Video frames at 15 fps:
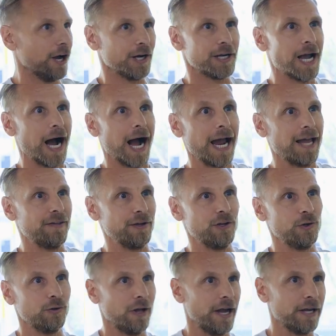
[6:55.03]
a guy that
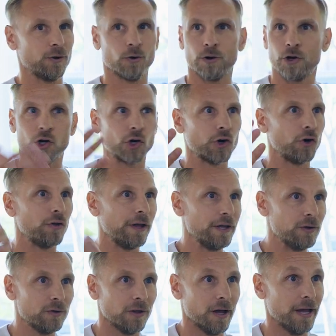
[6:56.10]
you like or a girl that
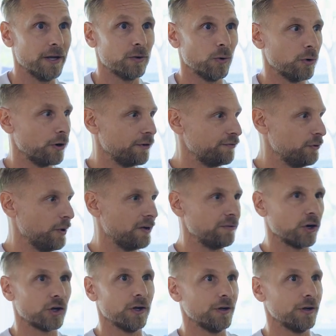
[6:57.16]
you like, or if you have a,